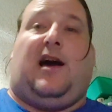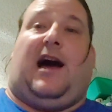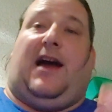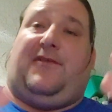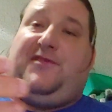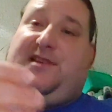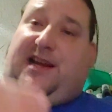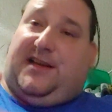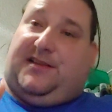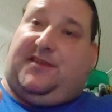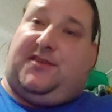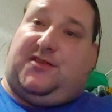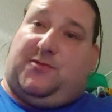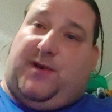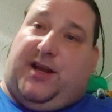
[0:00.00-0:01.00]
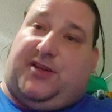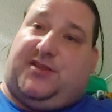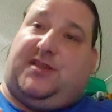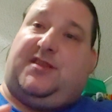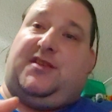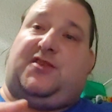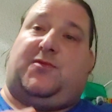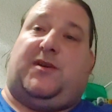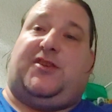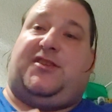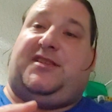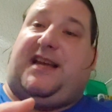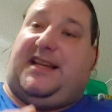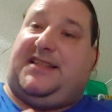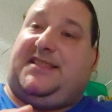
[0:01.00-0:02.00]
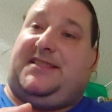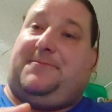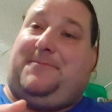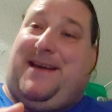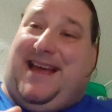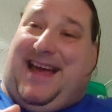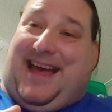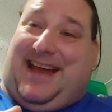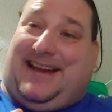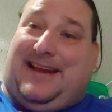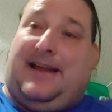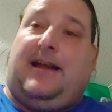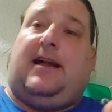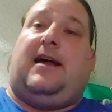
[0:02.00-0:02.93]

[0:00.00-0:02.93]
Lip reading: I've tested the switch. The switch tests bad.